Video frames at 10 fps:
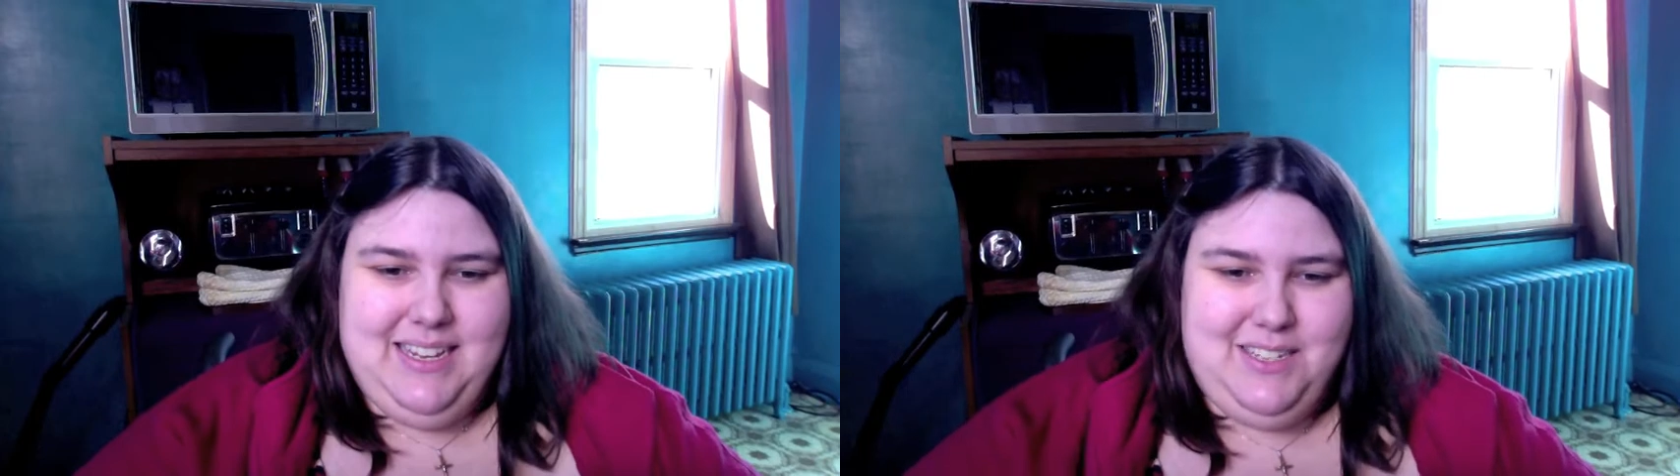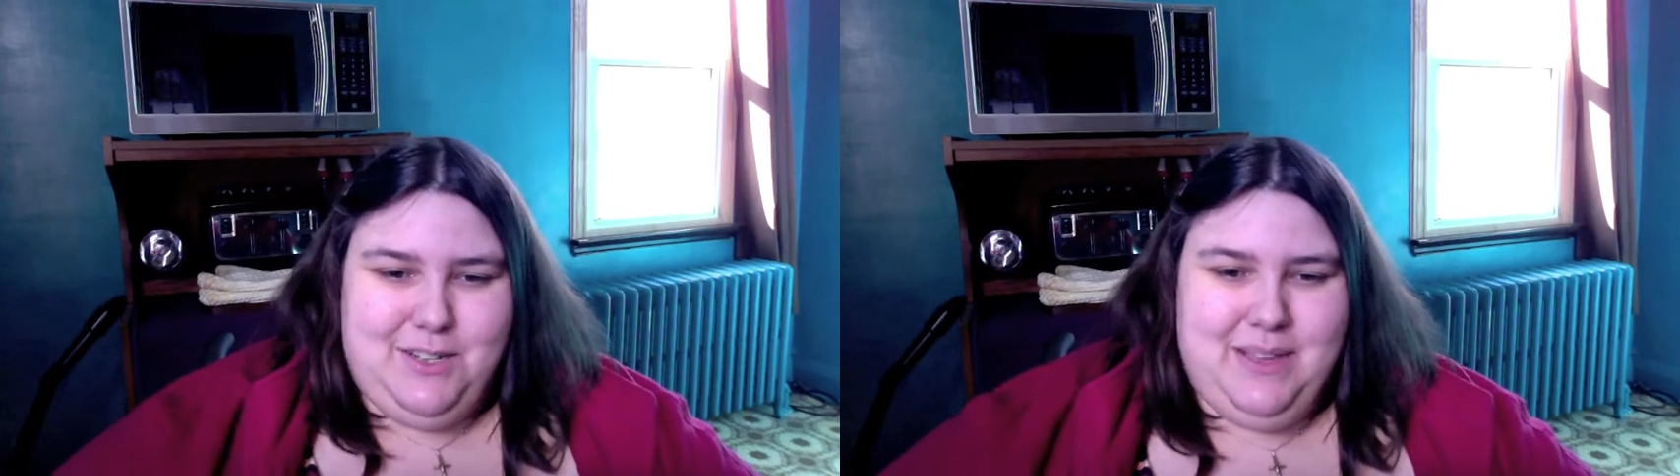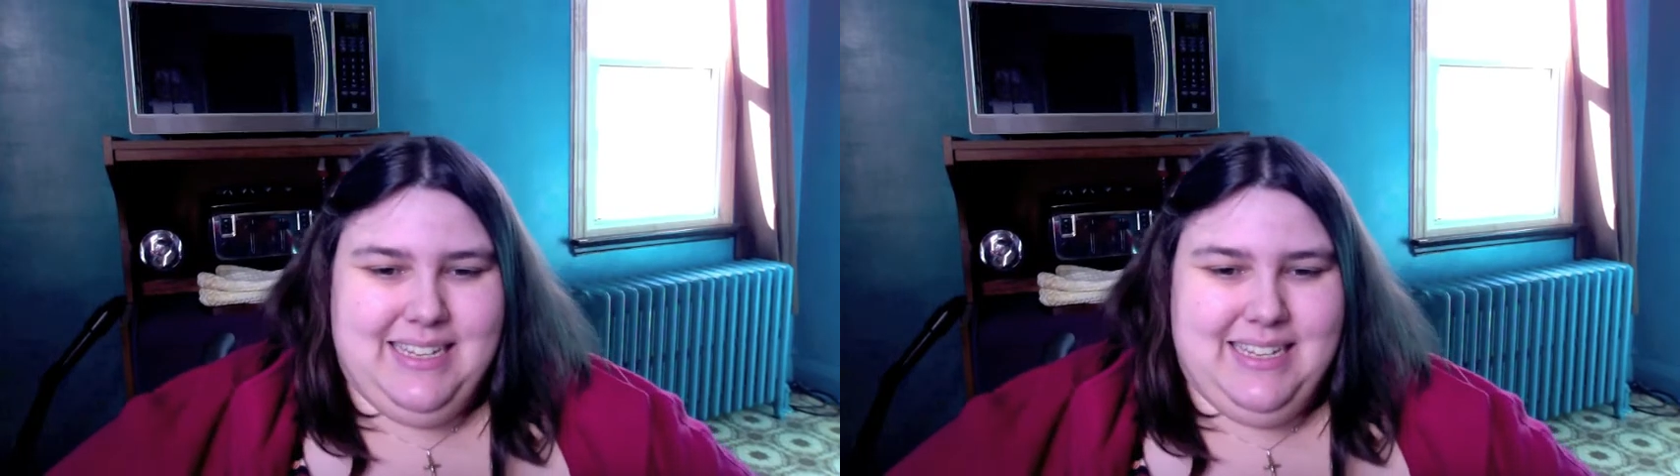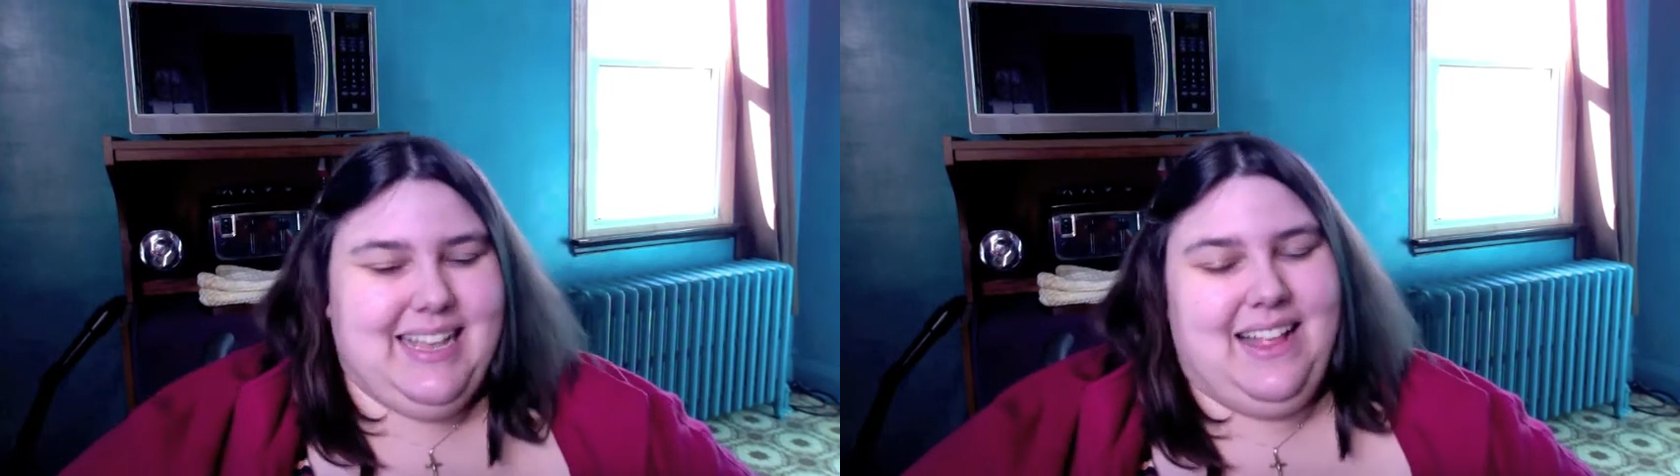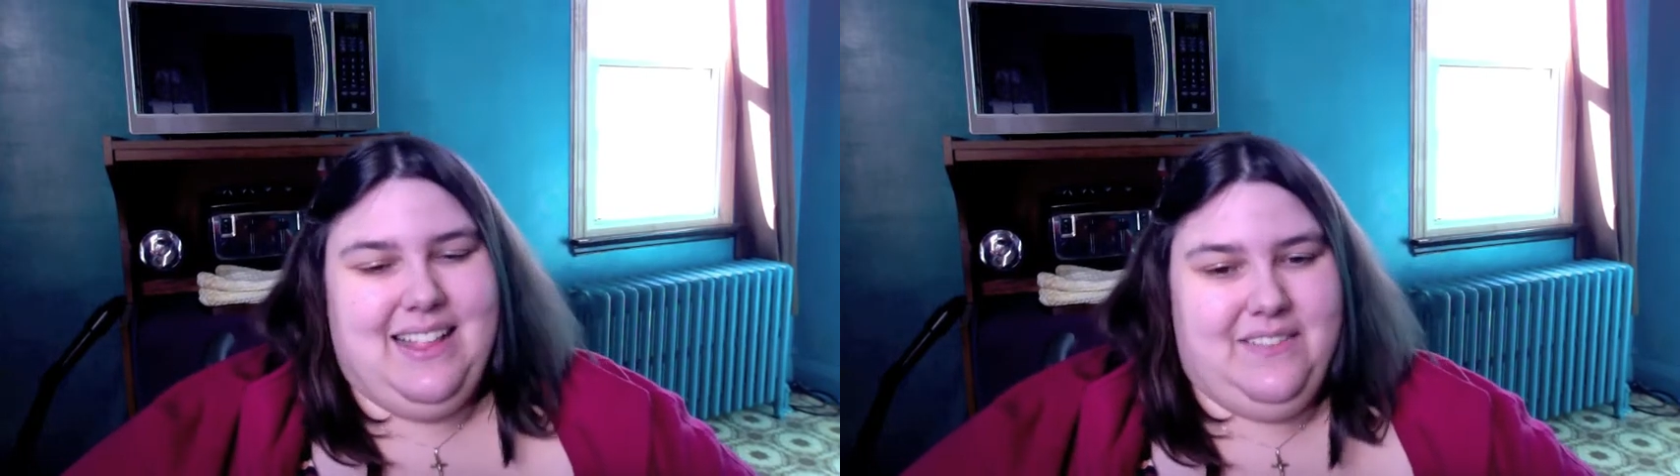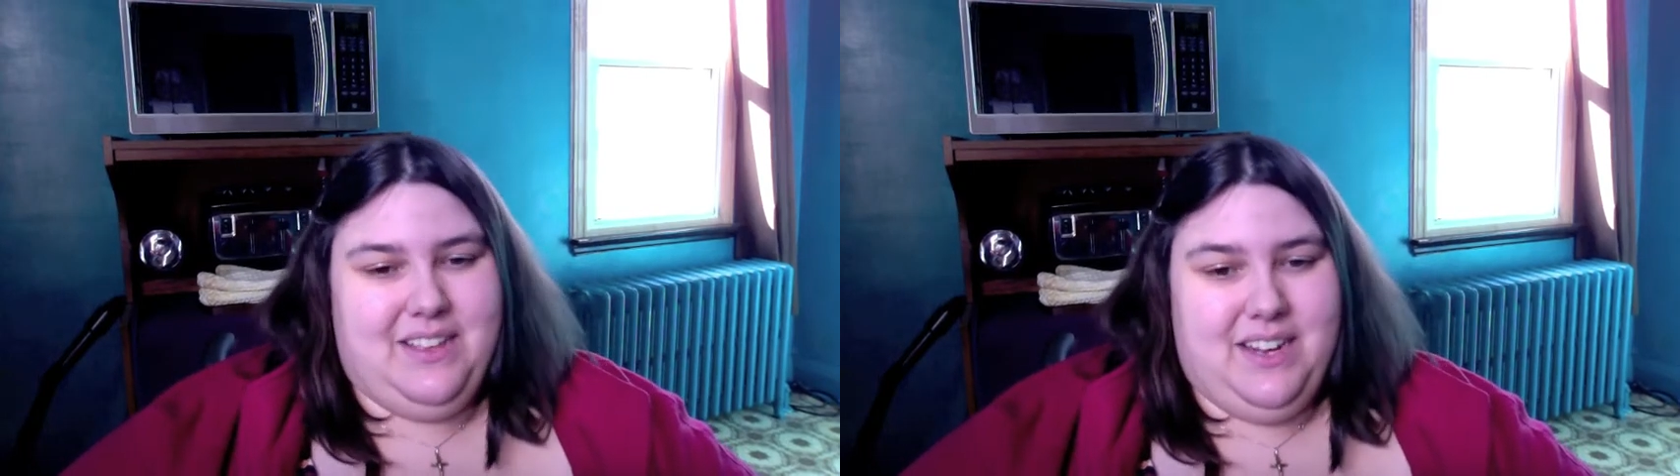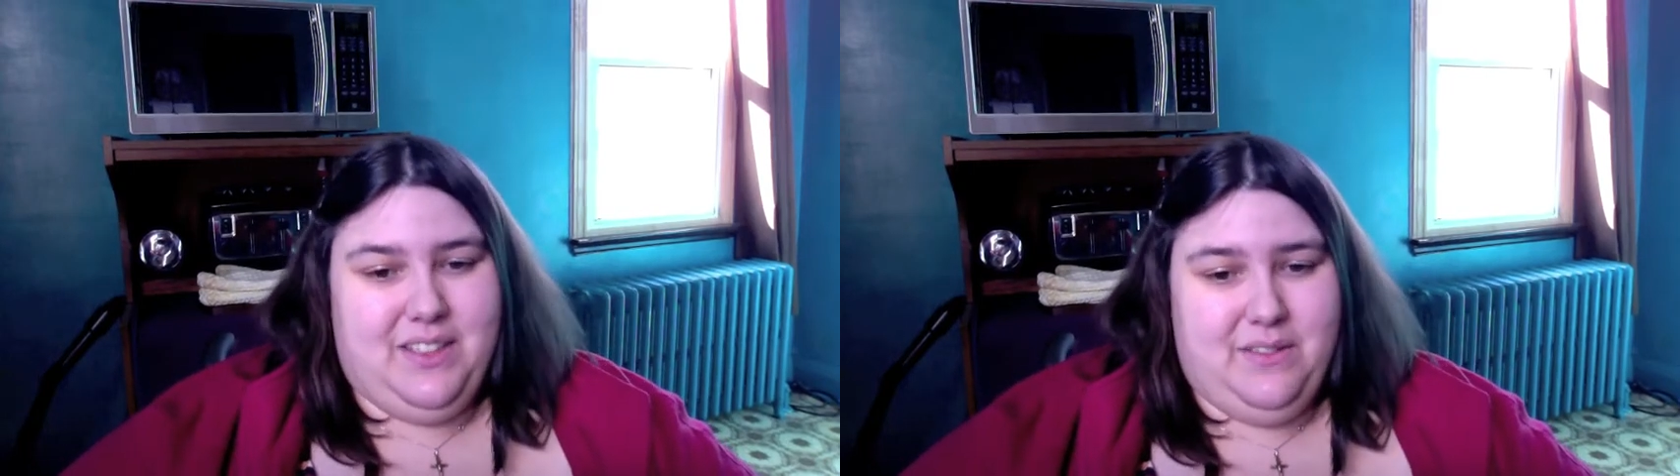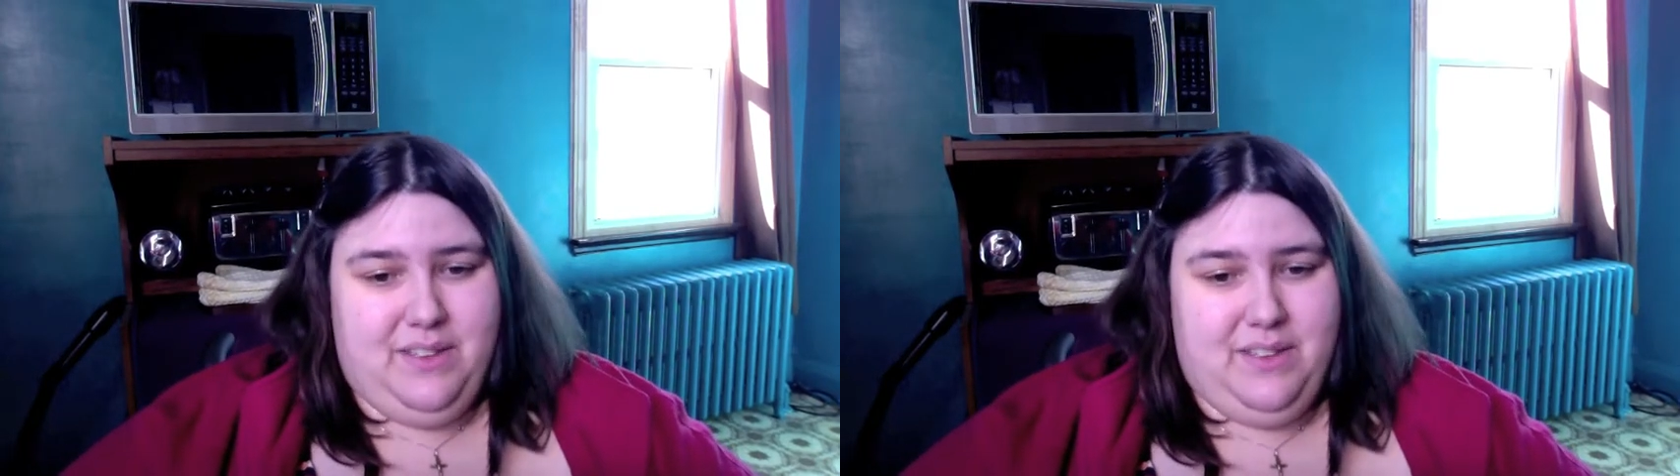2 weeks, I'll have another